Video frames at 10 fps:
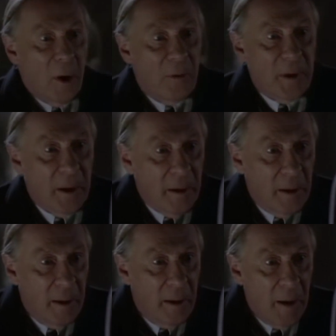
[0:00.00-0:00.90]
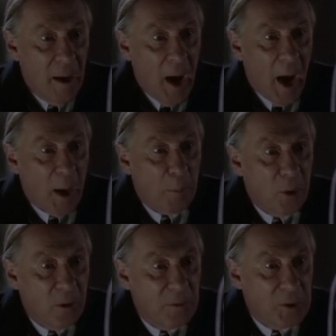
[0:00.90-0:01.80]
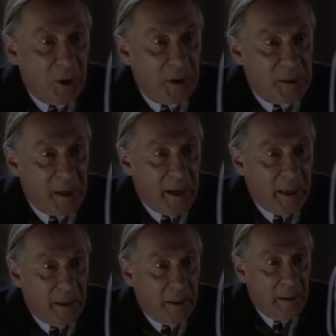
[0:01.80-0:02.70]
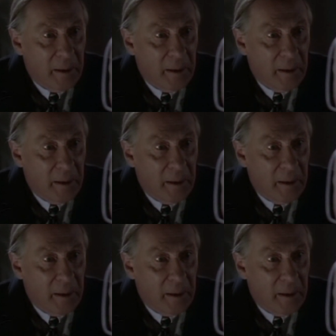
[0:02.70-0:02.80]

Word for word: Murphy, I approved your design.